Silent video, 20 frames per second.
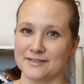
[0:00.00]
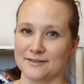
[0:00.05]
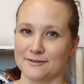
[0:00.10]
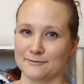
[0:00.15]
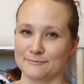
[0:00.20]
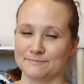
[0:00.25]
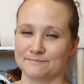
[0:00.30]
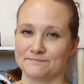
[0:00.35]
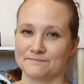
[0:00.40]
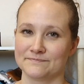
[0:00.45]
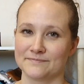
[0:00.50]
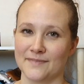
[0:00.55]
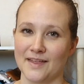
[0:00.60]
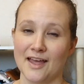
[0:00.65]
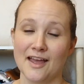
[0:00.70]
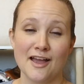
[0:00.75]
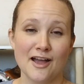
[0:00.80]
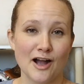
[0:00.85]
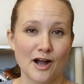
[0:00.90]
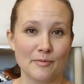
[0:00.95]
So
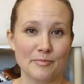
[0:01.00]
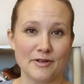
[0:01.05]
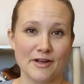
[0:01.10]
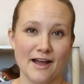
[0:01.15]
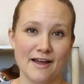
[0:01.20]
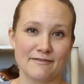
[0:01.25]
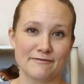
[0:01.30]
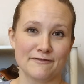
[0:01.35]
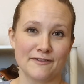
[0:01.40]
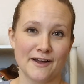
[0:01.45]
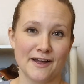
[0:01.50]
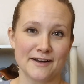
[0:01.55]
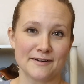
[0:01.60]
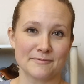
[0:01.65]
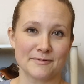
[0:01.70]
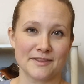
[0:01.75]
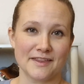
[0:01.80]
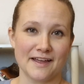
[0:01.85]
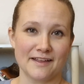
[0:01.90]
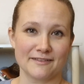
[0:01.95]
hope you had
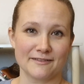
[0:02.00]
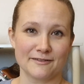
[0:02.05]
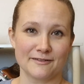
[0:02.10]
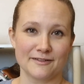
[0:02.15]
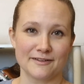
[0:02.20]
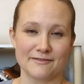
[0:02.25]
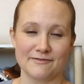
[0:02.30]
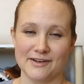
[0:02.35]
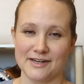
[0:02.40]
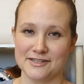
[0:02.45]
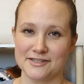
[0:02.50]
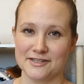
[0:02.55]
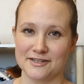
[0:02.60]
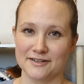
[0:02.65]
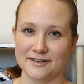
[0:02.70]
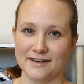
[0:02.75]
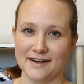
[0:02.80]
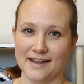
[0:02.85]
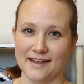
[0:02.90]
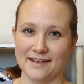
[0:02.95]
fun with that little
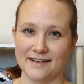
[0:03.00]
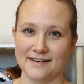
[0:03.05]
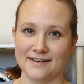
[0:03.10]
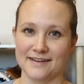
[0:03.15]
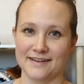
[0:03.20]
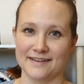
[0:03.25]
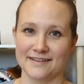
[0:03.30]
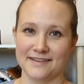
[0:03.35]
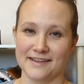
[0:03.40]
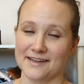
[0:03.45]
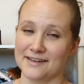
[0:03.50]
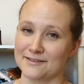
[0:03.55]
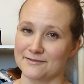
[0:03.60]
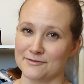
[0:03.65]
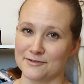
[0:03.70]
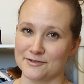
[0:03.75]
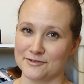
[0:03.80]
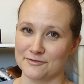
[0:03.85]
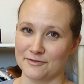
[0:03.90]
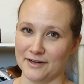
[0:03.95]
adventure, and thanks
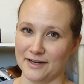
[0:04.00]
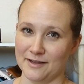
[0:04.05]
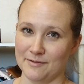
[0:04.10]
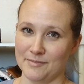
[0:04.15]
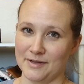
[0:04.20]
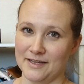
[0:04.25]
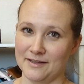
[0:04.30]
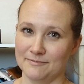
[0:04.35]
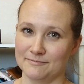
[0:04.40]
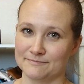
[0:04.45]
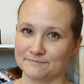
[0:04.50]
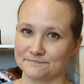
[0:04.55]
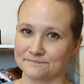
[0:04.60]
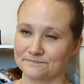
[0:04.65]
for joining me.